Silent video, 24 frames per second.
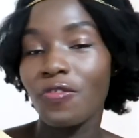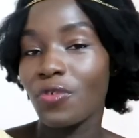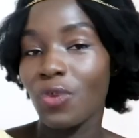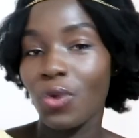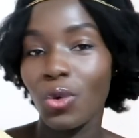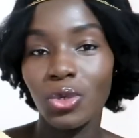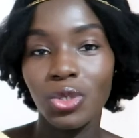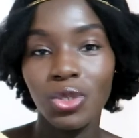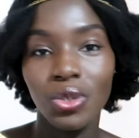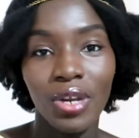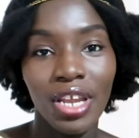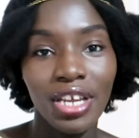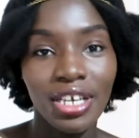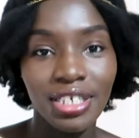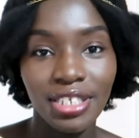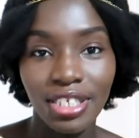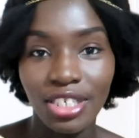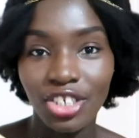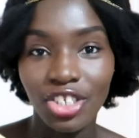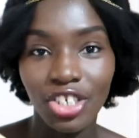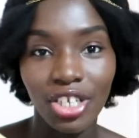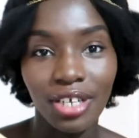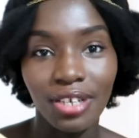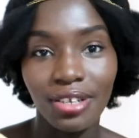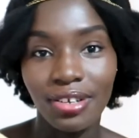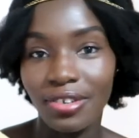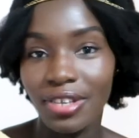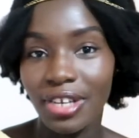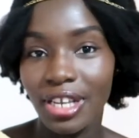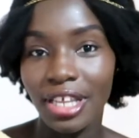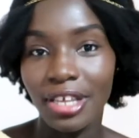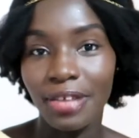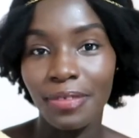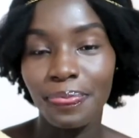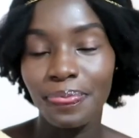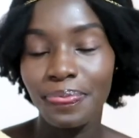coastal architecture,
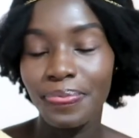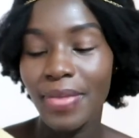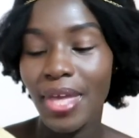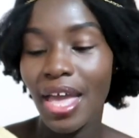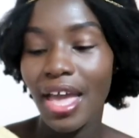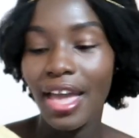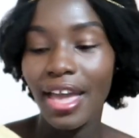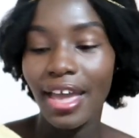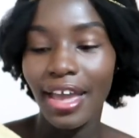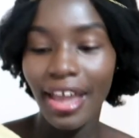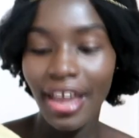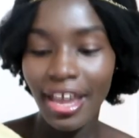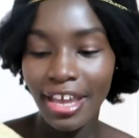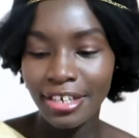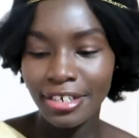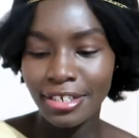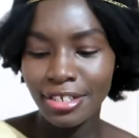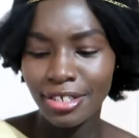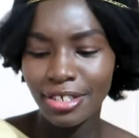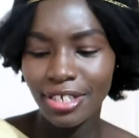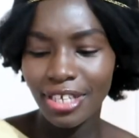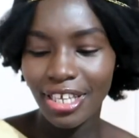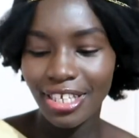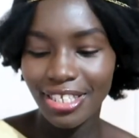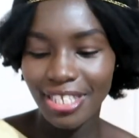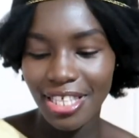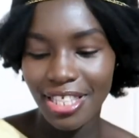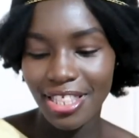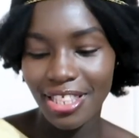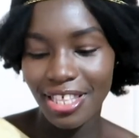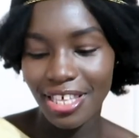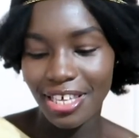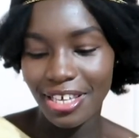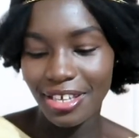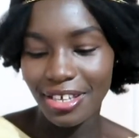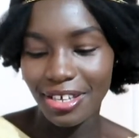really. And here's the
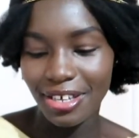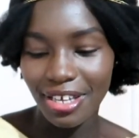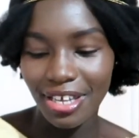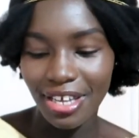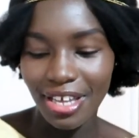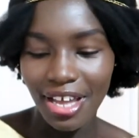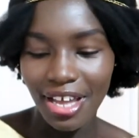thing.